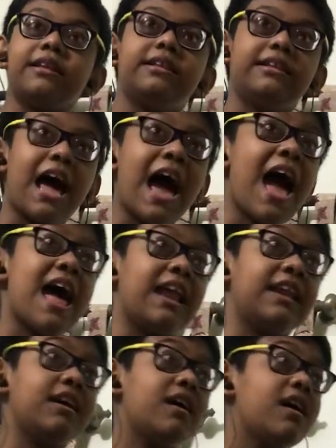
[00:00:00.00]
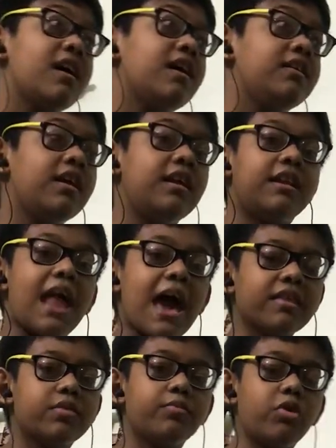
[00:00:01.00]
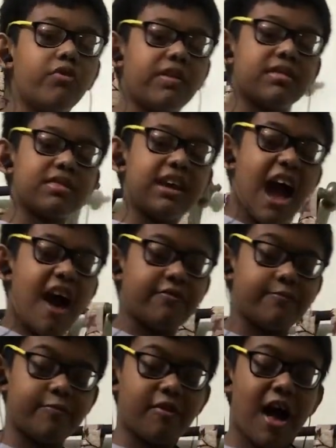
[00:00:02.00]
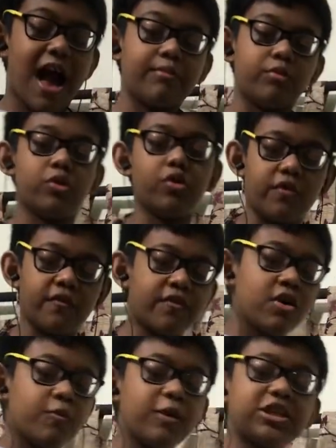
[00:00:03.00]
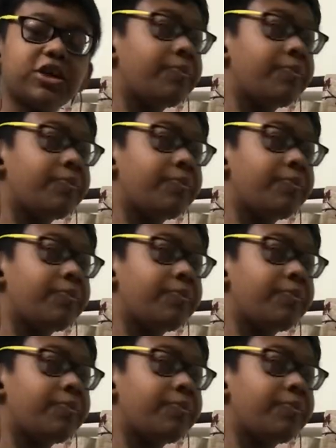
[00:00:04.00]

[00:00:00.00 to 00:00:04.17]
then the next move is the F prime move, which is